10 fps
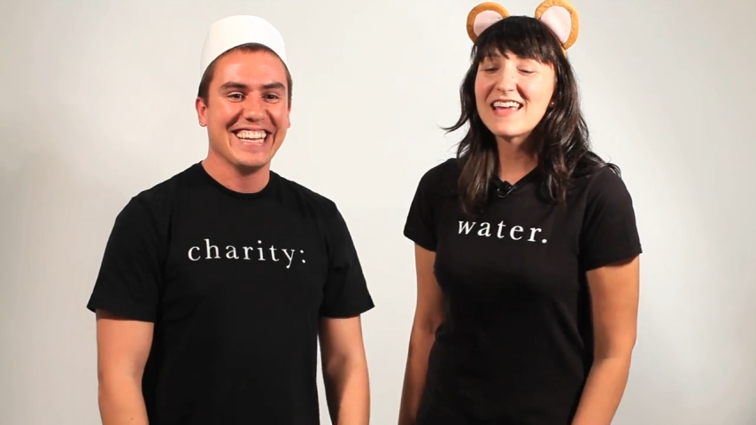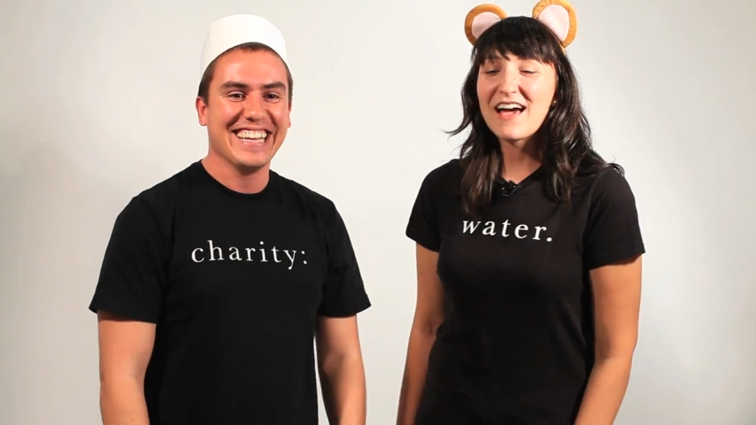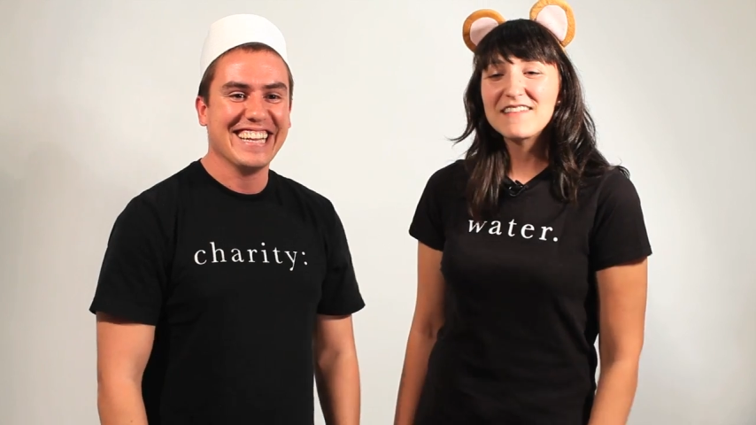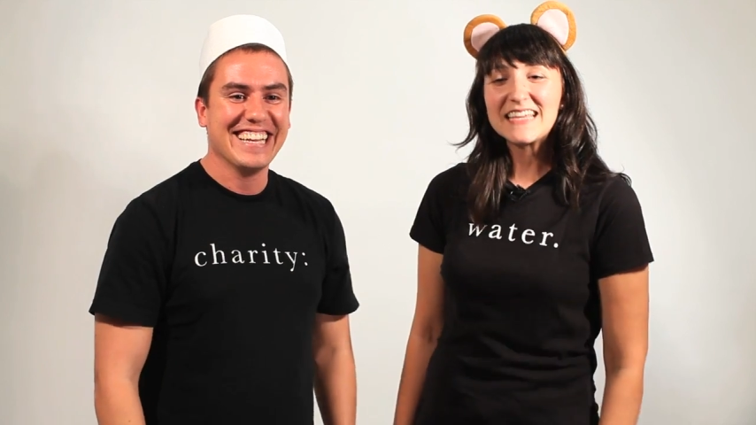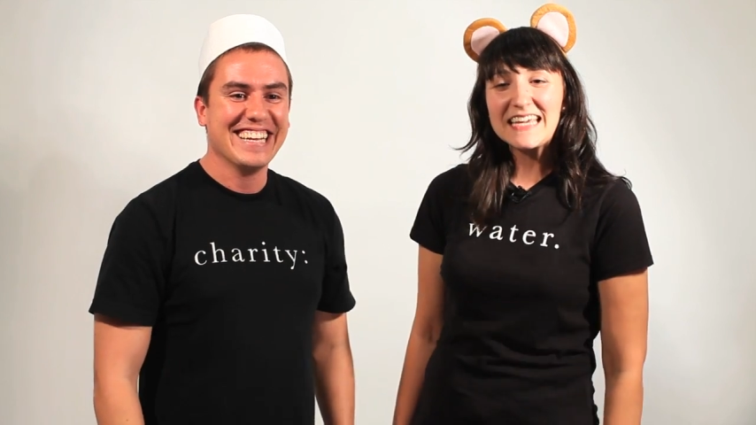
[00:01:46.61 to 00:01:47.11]

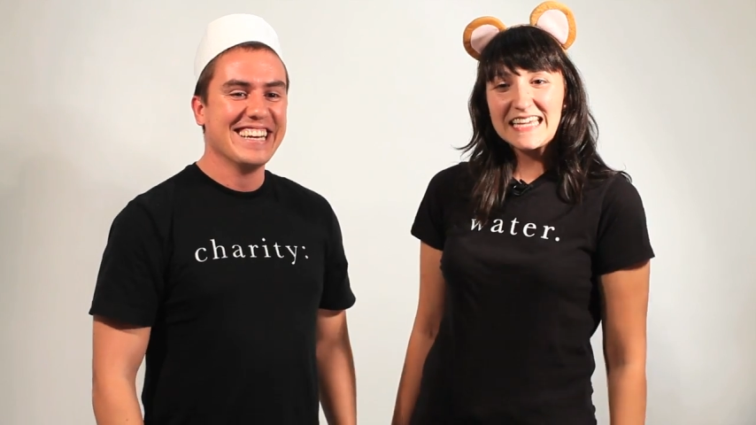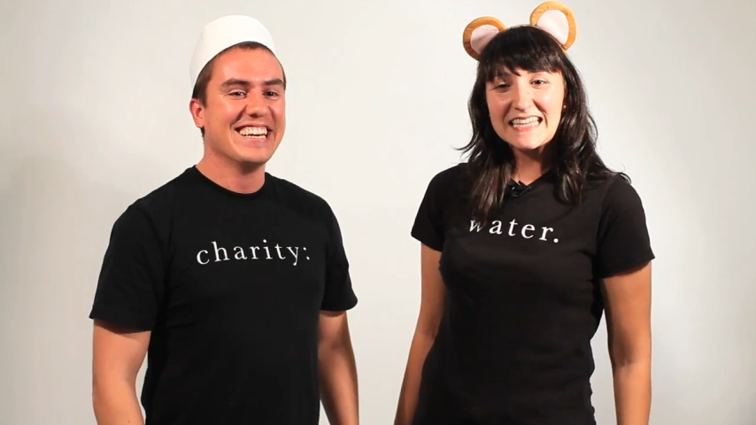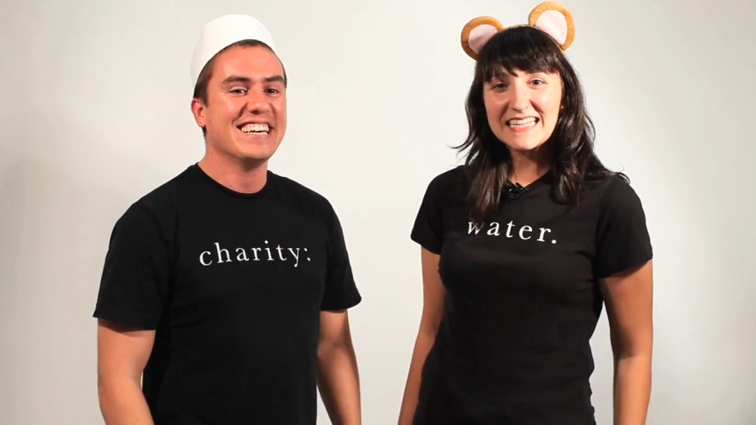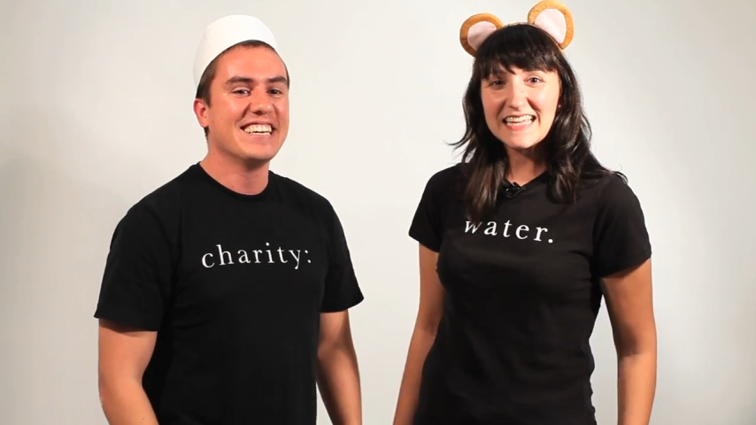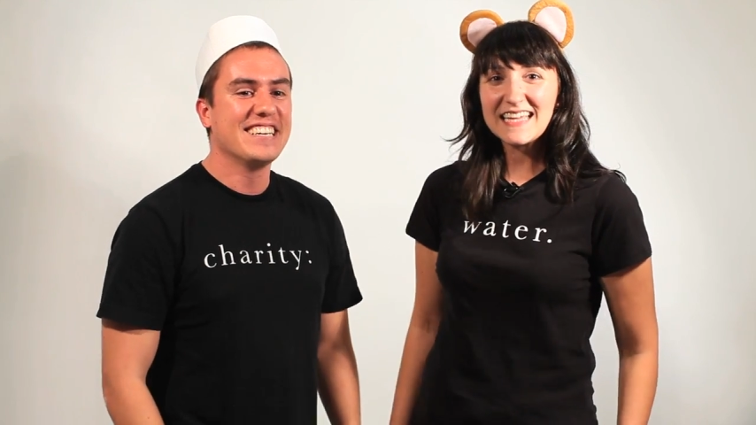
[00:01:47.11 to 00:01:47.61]
Speaker 1: Kevin
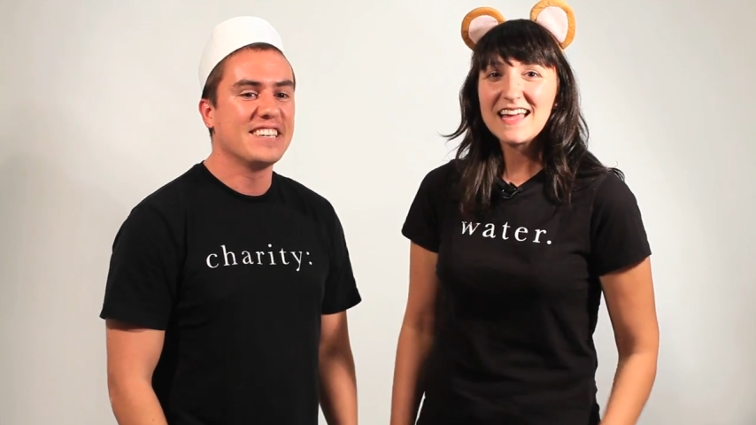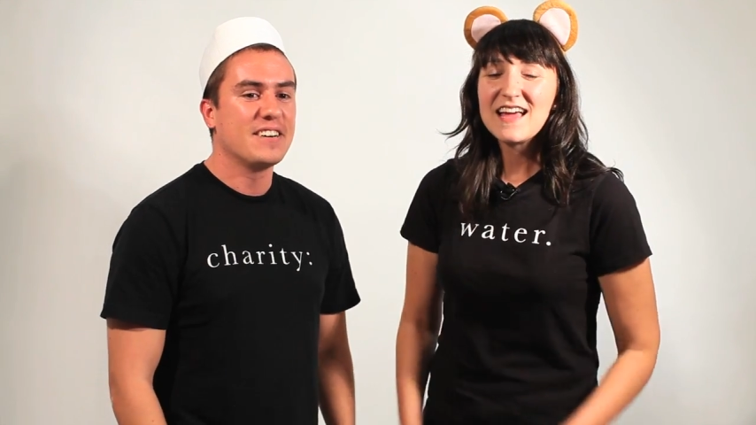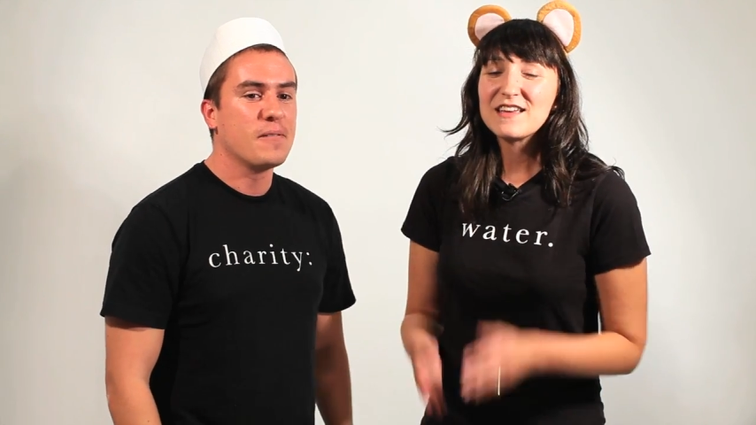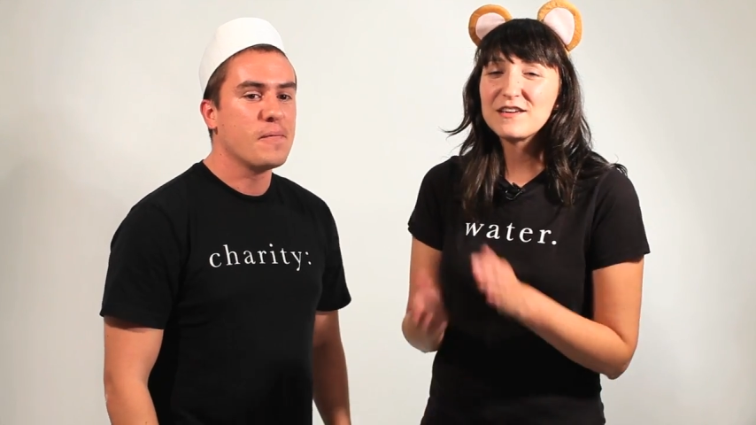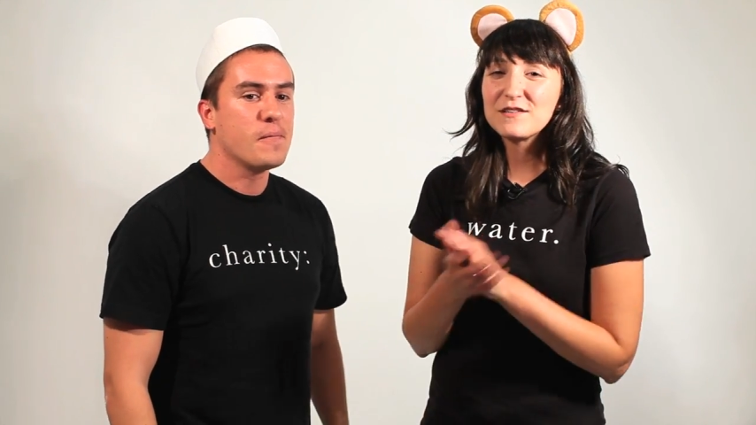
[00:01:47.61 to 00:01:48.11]
Keatley,
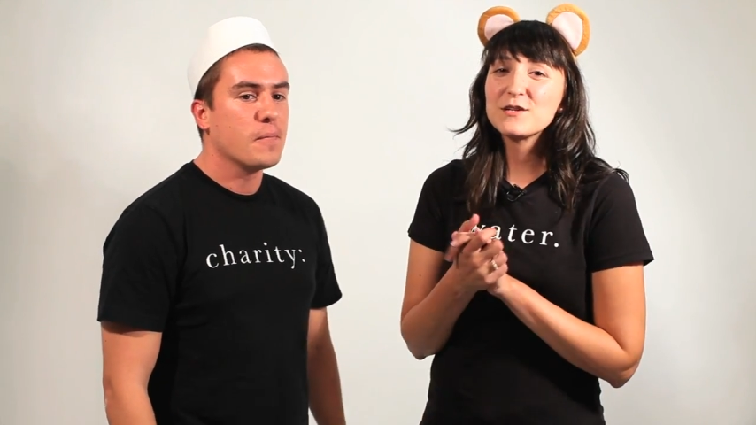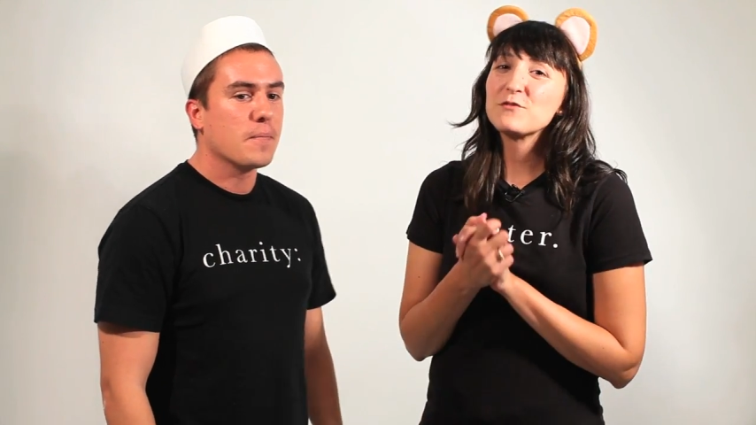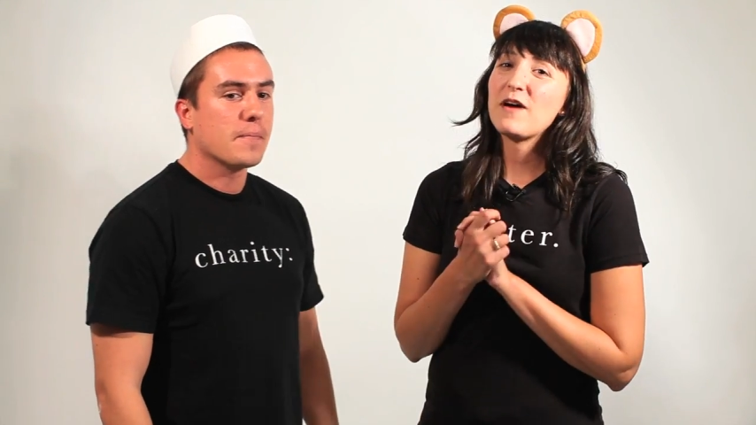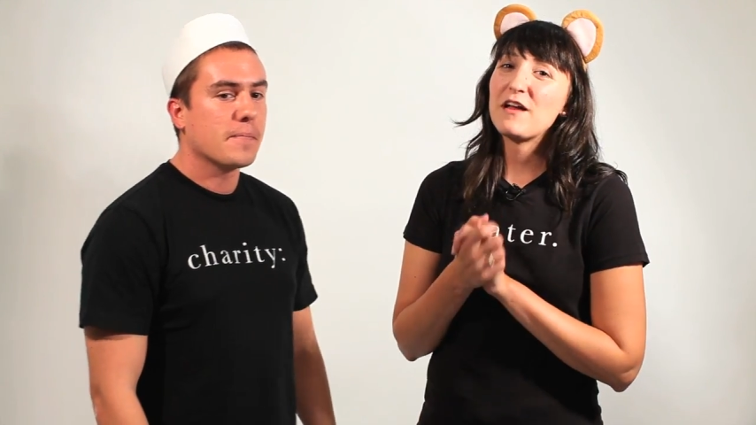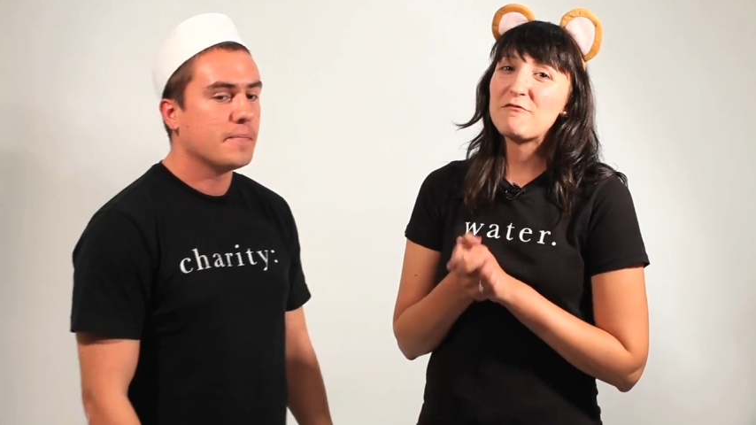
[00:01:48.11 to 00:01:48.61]
you and
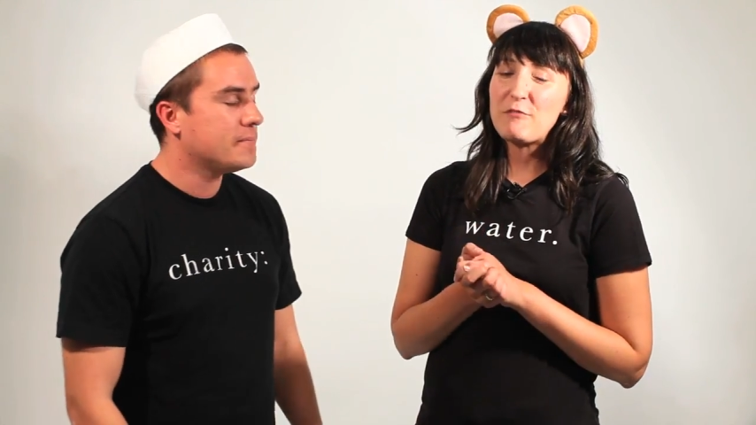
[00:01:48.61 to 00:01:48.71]
your wife